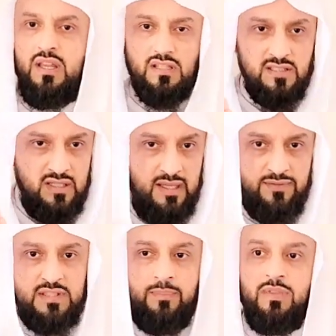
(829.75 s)
Yes,
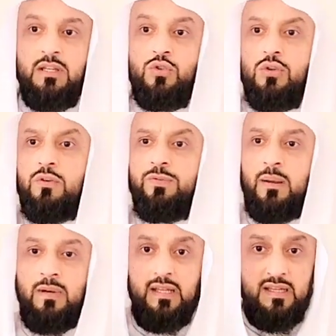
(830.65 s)
leave something to your
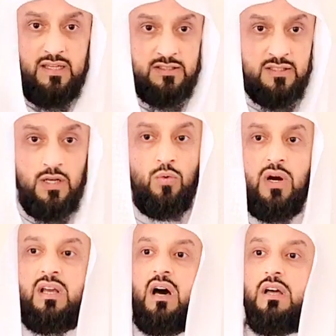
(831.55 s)
family. Yes,
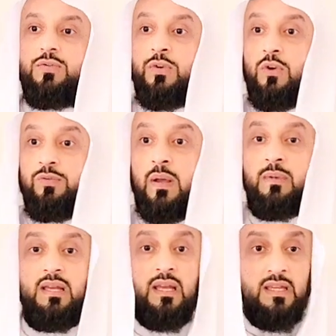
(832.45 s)
work hard for your
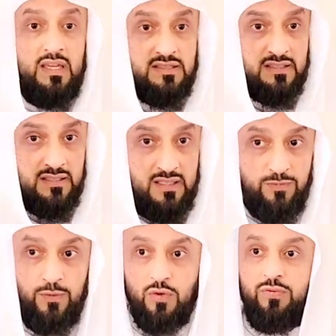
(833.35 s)
family. Yes,
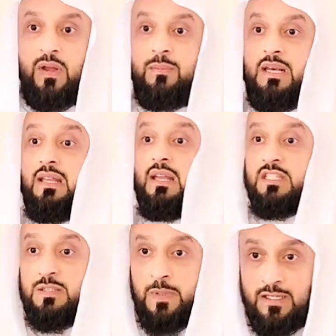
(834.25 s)
give your
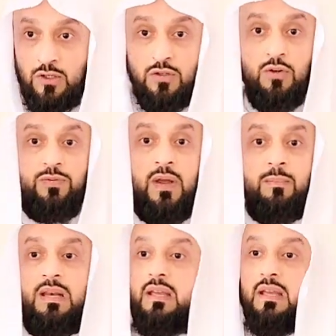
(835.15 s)
family, spend on your
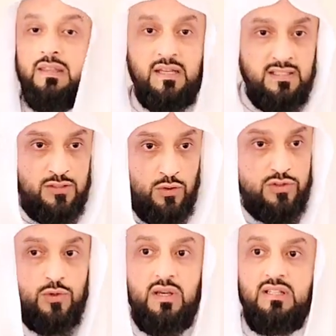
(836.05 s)
family. That is
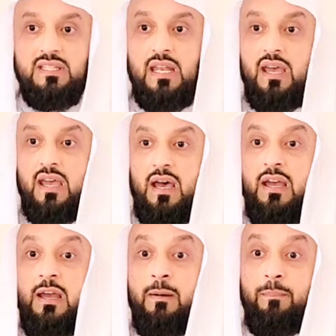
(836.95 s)
also a
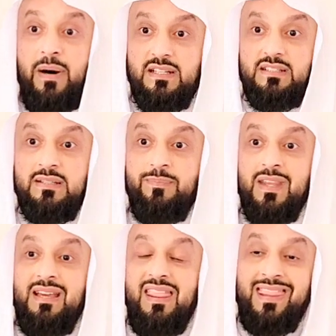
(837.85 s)
sadaqah. But
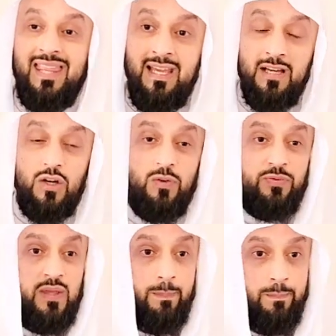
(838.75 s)
think
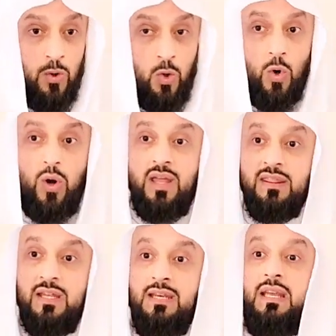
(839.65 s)
of the poor
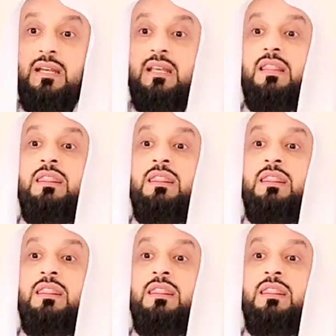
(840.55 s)
and the needy.